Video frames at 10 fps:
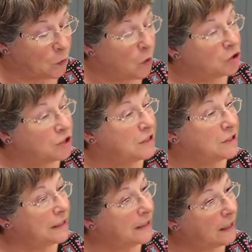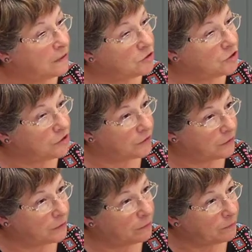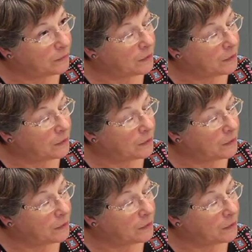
Washington in County Durham